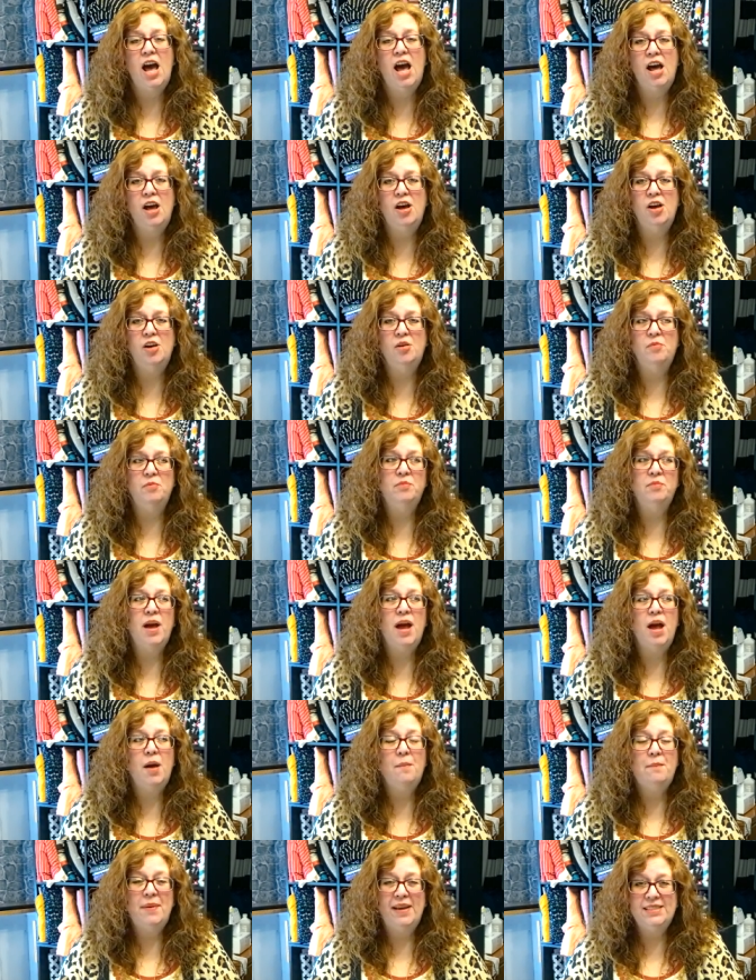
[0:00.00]
Um,
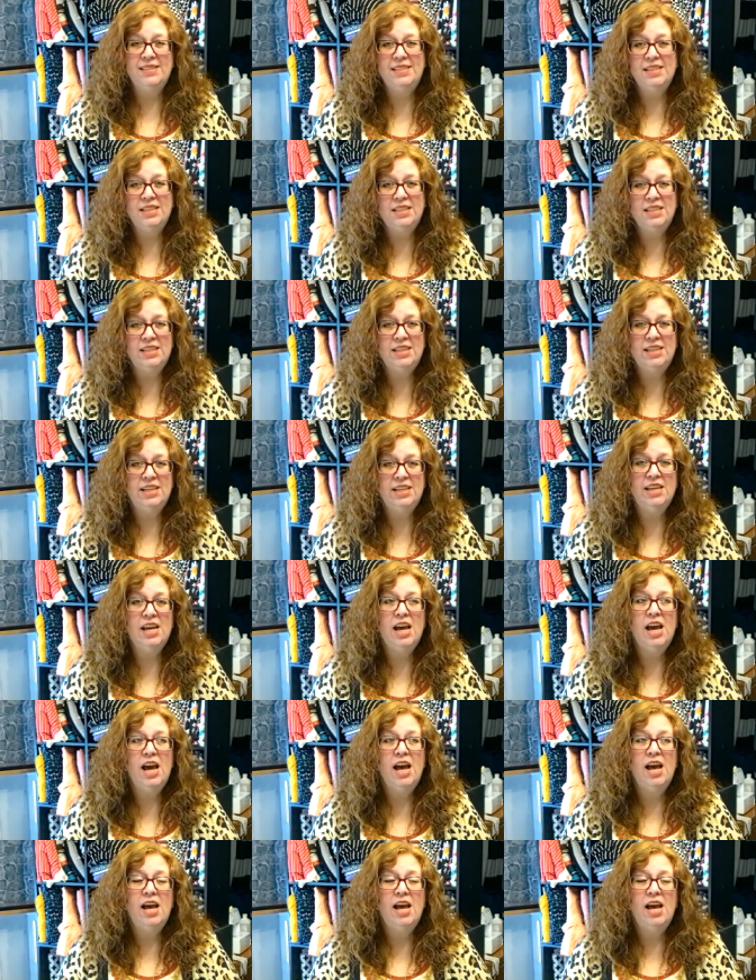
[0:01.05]
basically,